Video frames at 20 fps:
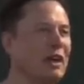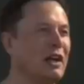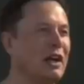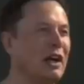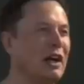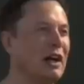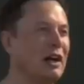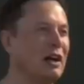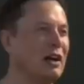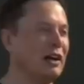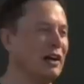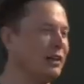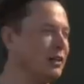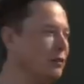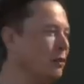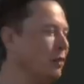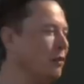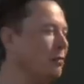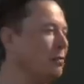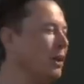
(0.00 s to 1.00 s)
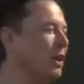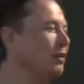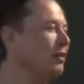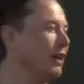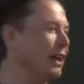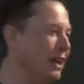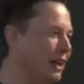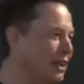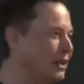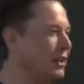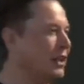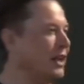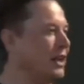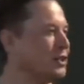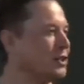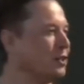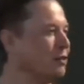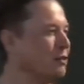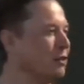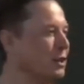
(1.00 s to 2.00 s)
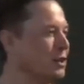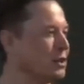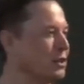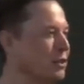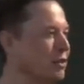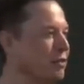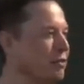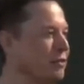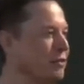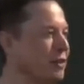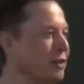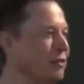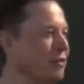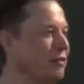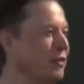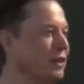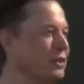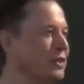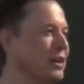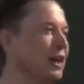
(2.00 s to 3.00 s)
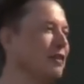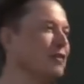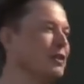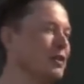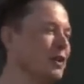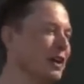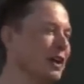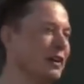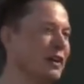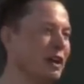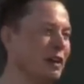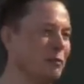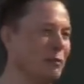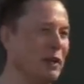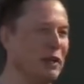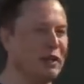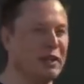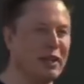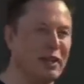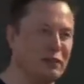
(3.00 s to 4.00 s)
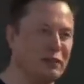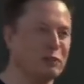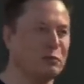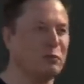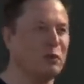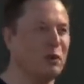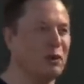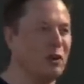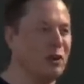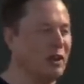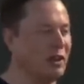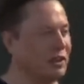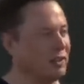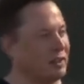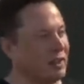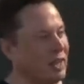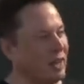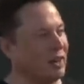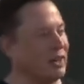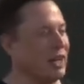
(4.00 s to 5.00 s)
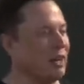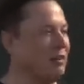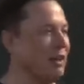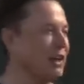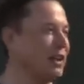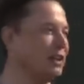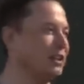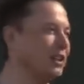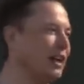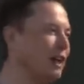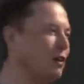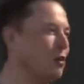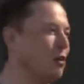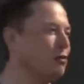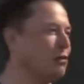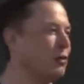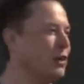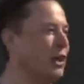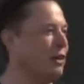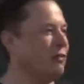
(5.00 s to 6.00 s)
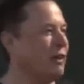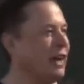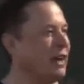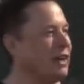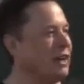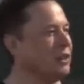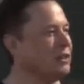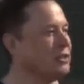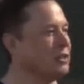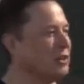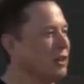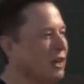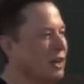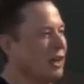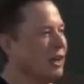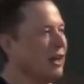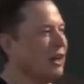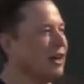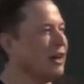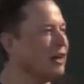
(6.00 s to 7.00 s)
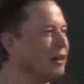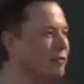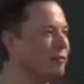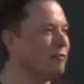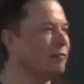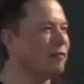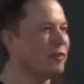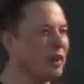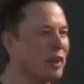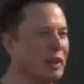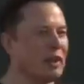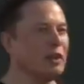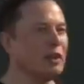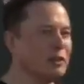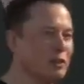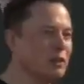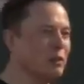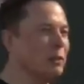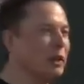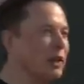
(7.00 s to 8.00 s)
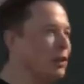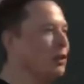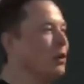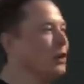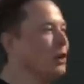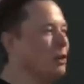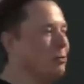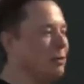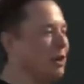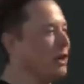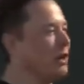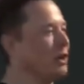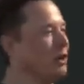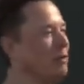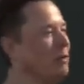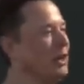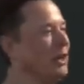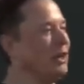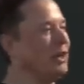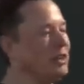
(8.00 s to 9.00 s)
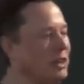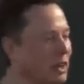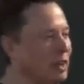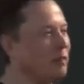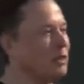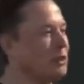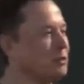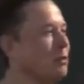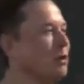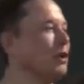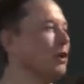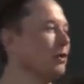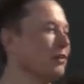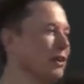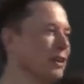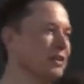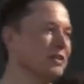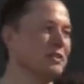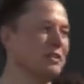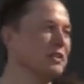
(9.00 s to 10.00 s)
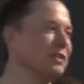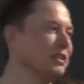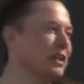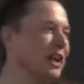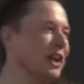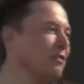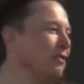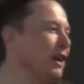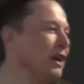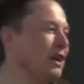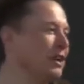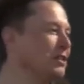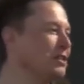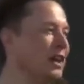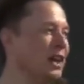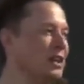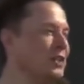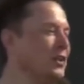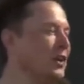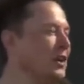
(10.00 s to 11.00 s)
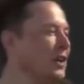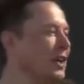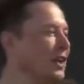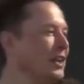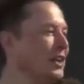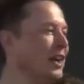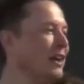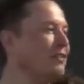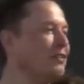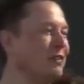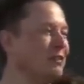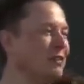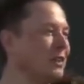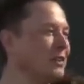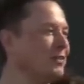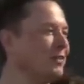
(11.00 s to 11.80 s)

we'll probably make an international version of the Cybertruck that'll be kind of smaller, you know, kind of like a tight Wolverine package. It'll still be cooler, but it'll be smaller, because you just can't make a giant truck like that for most